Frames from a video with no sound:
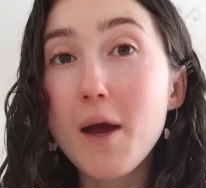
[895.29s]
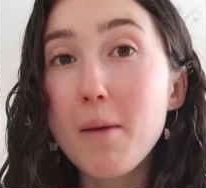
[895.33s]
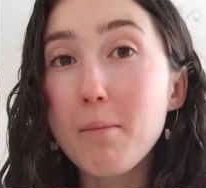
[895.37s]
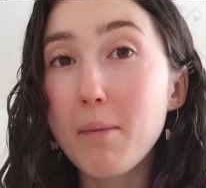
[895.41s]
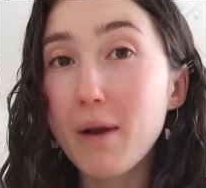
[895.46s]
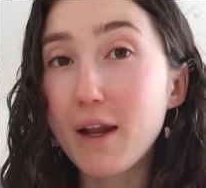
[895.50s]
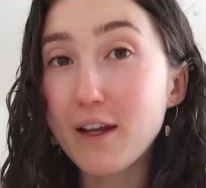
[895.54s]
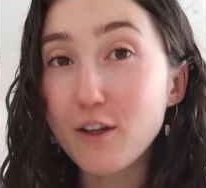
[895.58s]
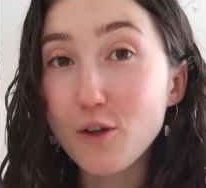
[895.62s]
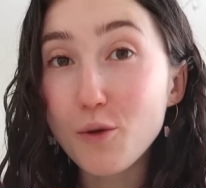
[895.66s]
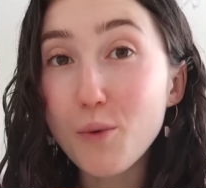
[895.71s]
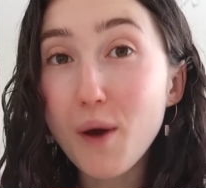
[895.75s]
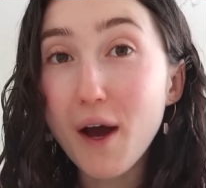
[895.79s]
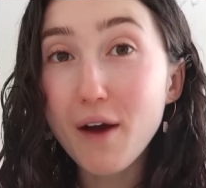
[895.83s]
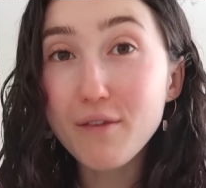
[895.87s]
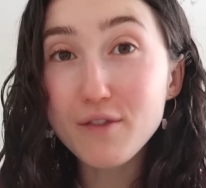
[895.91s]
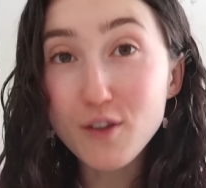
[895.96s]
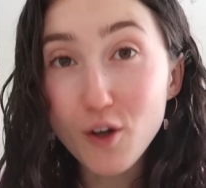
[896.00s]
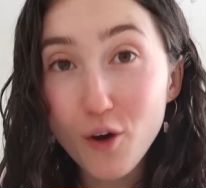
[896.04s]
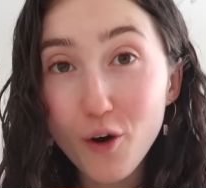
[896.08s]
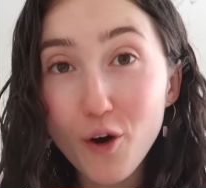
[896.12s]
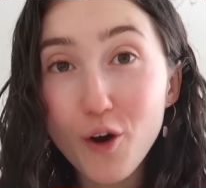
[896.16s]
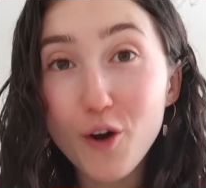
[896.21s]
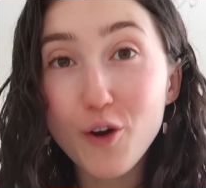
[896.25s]
but like, you have
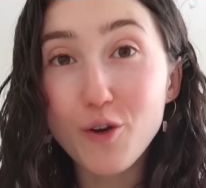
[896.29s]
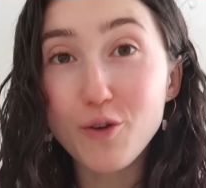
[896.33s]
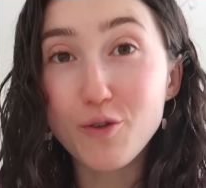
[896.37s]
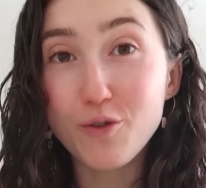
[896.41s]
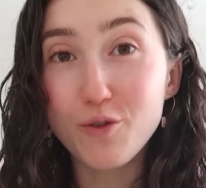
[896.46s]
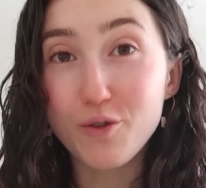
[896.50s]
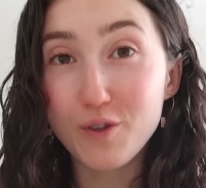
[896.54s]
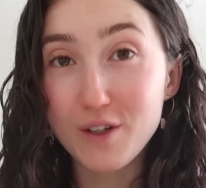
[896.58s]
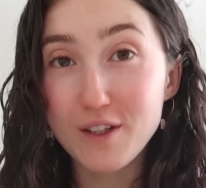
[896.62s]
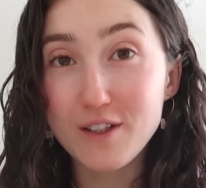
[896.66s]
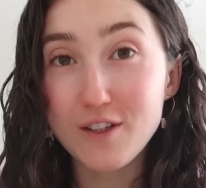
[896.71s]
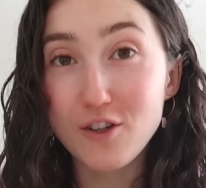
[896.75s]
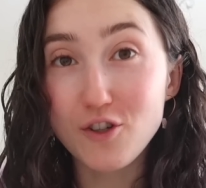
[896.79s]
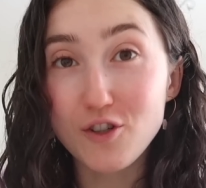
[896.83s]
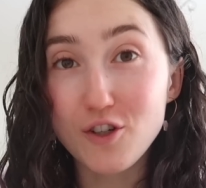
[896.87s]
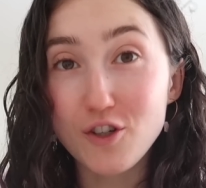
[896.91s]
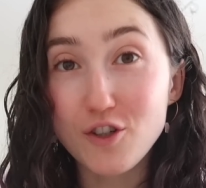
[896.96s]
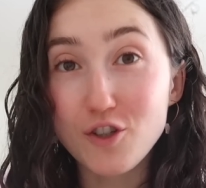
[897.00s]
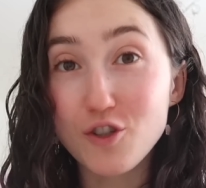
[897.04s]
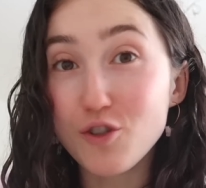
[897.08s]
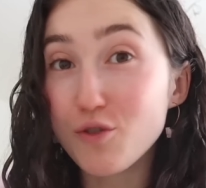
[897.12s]
to own your decisions.